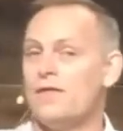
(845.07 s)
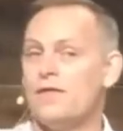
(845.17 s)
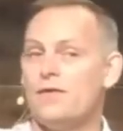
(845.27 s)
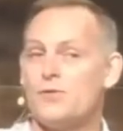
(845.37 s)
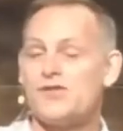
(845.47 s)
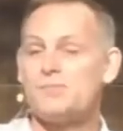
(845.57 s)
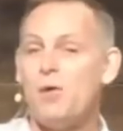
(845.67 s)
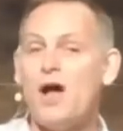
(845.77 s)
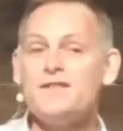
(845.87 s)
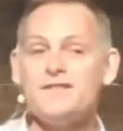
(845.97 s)
The
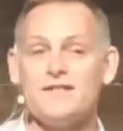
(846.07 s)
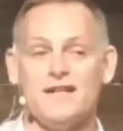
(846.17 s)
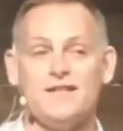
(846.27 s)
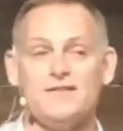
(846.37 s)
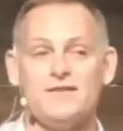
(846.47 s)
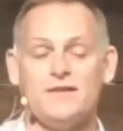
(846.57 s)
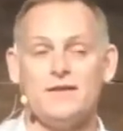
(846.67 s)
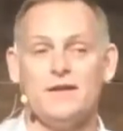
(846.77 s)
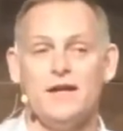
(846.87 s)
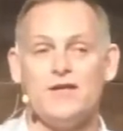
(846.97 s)
response to this
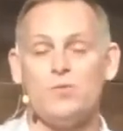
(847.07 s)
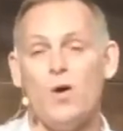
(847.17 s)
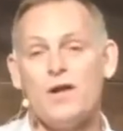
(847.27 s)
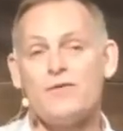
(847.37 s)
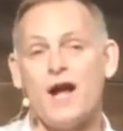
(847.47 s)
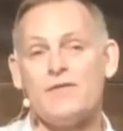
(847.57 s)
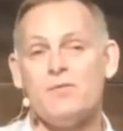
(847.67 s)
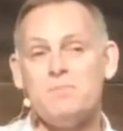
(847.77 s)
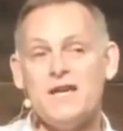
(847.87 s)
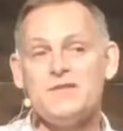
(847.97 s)
is one of kind of
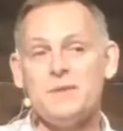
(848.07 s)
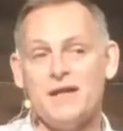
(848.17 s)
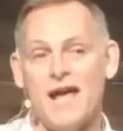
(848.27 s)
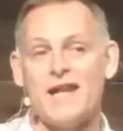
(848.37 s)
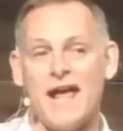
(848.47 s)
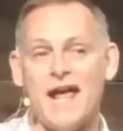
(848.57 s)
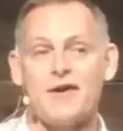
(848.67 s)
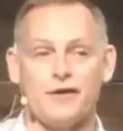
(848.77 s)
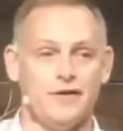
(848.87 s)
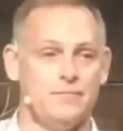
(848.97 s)
amazement and
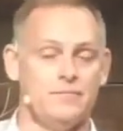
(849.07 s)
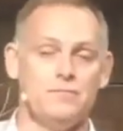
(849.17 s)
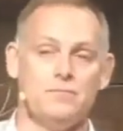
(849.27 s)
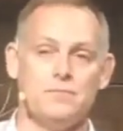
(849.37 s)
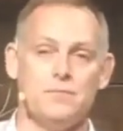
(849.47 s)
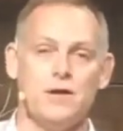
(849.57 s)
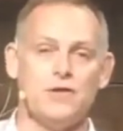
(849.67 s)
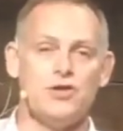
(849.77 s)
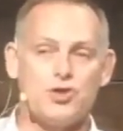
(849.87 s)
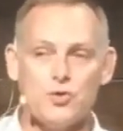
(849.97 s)
anger.
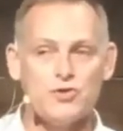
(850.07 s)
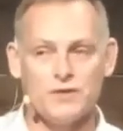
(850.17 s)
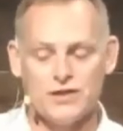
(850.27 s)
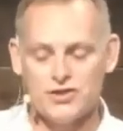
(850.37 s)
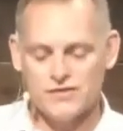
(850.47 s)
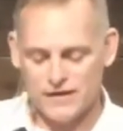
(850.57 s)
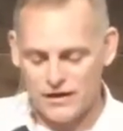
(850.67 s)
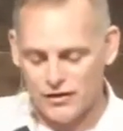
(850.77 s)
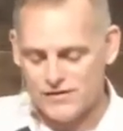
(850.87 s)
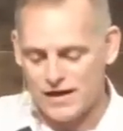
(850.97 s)
The Jewish religious
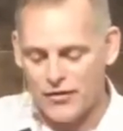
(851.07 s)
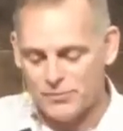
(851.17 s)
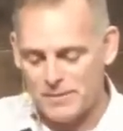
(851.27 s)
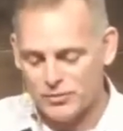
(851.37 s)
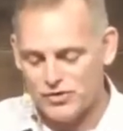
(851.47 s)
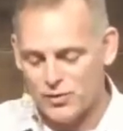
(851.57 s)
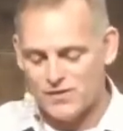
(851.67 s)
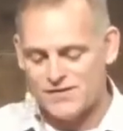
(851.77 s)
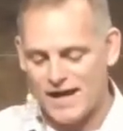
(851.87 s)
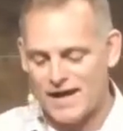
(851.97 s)
leaders and other people too are
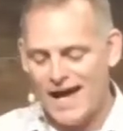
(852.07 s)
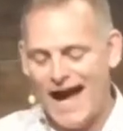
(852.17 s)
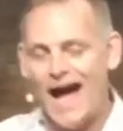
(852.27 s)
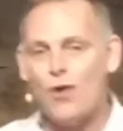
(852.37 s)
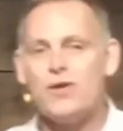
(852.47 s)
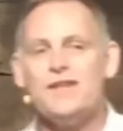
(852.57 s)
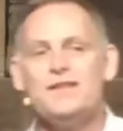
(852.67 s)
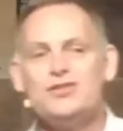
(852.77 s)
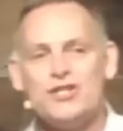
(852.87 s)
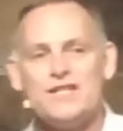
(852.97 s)
saying, how
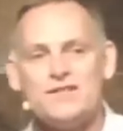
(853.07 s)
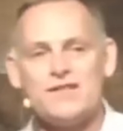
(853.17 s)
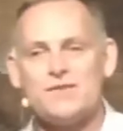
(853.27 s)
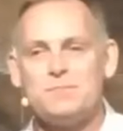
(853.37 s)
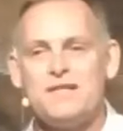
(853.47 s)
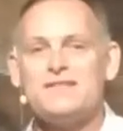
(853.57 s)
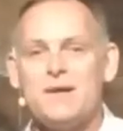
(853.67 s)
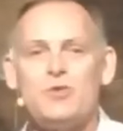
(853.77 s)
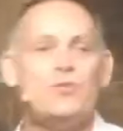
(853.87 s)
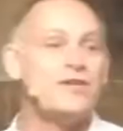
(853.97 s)
can Jesus be
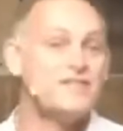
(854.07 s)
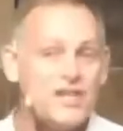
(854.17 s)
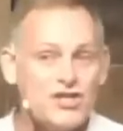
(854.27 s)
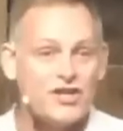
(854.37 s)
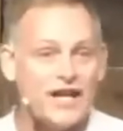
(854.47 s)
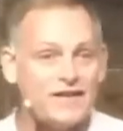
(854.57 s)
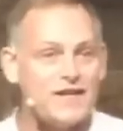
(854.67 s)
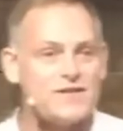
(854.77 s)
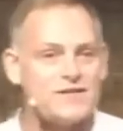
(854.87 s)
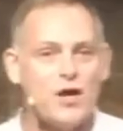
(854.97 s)
someone who can teach like
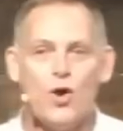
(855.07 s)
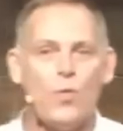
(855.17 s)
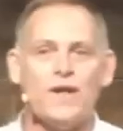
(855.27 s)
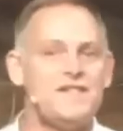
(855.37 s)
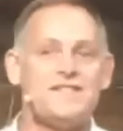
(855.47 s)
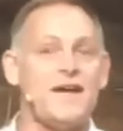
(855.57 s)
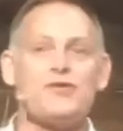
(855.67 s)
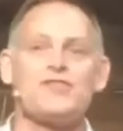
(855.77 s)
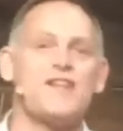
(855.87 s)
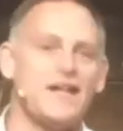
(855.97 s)
this when he's
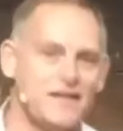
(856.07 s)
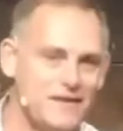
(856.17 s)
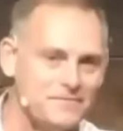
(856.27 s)
never studied?